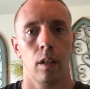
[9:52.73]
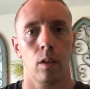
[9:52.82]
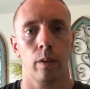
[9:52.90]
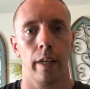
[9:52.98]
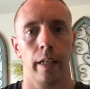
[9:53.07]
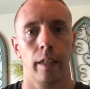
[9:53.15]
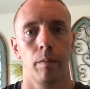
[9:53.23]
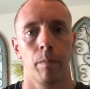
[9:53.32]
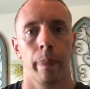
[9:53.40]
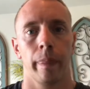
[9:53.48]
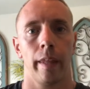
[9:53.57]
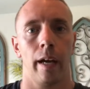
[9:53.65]
Okay,
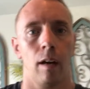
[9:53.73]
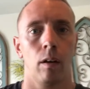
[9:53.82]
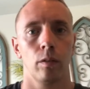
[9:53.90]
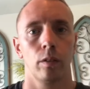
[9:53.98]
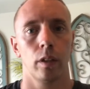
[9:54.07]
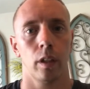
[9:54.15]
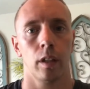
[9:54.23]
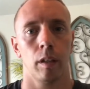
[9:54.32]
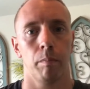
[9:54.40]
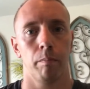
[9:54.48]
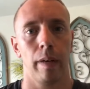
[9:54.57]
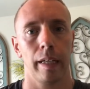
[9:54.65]
Now,
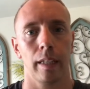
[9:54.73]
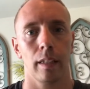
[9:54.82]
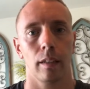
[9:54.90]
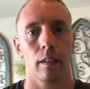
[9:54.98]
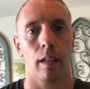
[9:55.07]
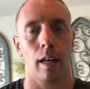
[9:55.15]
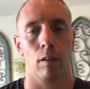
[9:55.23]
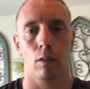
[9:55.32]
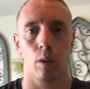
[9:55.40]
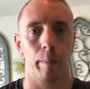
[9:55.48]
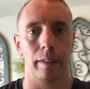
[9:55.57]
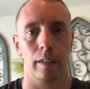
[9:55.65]
to make it, I don't
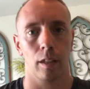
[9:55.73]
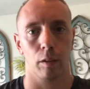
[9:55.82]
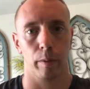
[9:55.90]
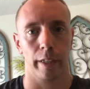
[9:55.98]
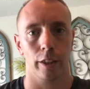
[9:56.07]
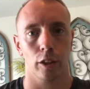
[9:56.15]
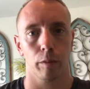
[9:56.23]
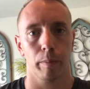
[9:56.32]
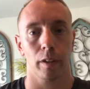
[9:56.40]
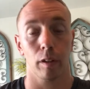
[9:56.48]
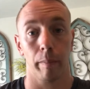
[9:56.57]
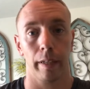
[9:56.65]
know about the other branches,
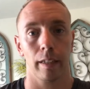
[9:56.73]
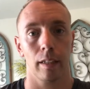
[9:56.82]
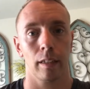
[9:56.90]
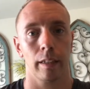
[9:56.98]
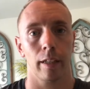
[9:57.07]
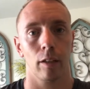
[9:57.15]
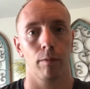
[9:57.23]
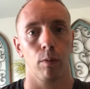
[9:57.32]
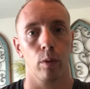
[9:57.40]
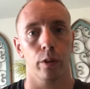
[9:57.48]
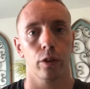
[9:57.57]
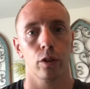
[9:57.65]
but to make it in the Air
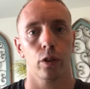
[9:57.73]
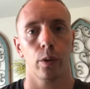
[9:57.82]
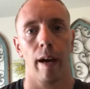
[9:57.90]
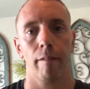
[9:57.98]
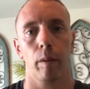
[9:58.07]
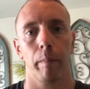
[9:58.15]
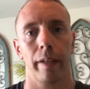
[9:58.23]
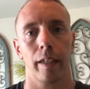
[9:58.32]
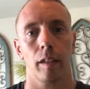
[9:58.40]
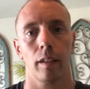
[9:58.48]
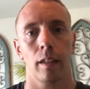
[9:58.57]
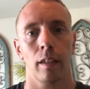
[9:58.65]
Force, you have to make
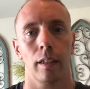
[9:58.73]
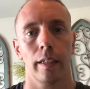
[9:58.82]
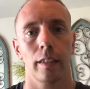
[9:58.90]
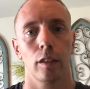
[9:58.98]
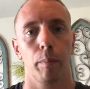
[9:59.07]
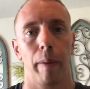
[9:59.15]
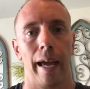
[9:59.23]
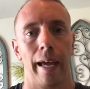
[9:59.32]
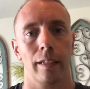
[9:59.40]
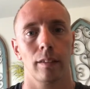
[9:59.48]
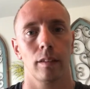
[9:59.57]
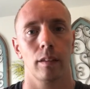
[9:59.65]
it at least
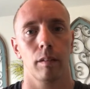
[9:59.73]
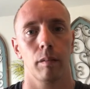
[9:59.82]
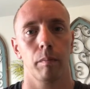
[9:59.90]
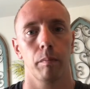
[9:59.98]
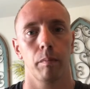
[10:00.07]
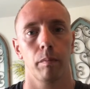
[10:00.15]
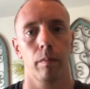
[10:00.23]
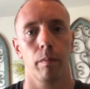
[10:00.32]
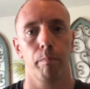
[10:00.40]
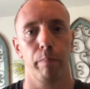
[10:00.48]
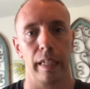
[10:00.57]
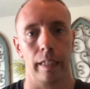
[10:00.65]
past
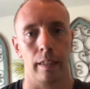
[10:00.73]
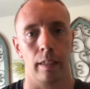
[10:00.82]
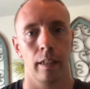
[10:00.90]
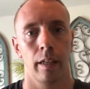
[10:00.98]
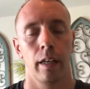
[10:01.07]
B.